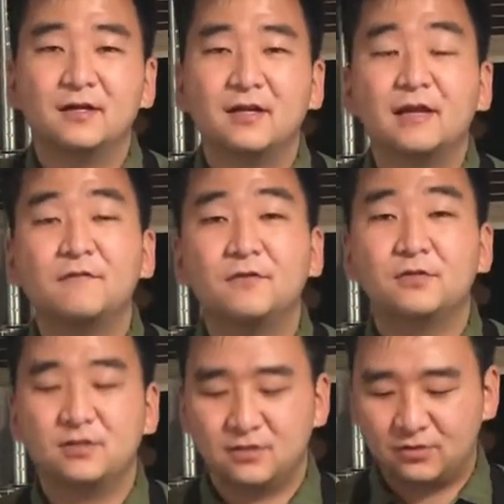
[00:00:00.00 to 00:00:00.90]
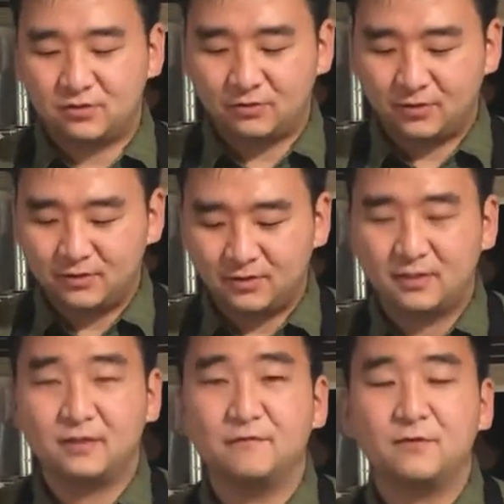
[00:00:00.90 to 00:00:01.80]
knife usage and storage,
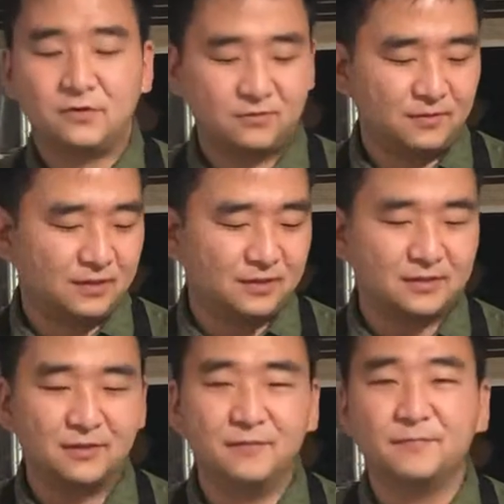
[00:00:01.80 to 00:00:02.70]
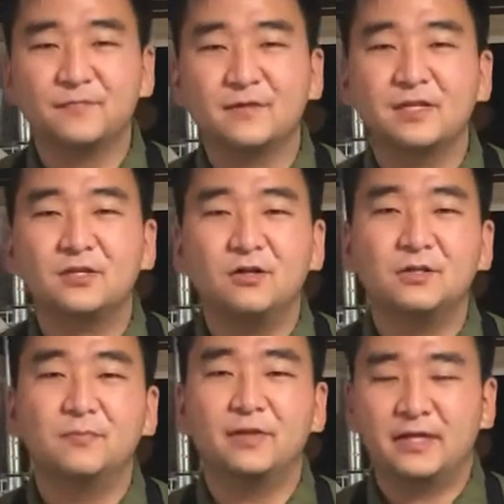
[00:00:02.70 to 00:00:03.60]
and the first one is, it's called
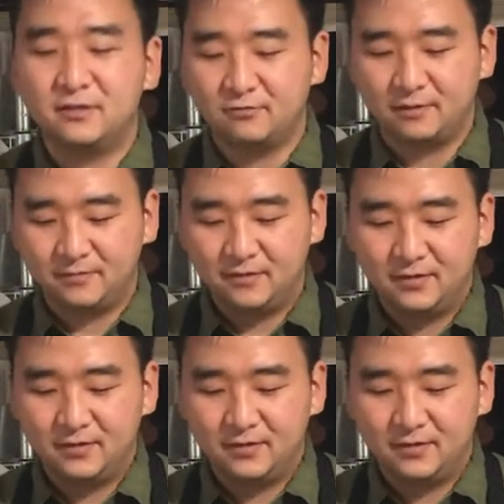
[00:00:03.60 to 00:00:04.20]
a blade grip.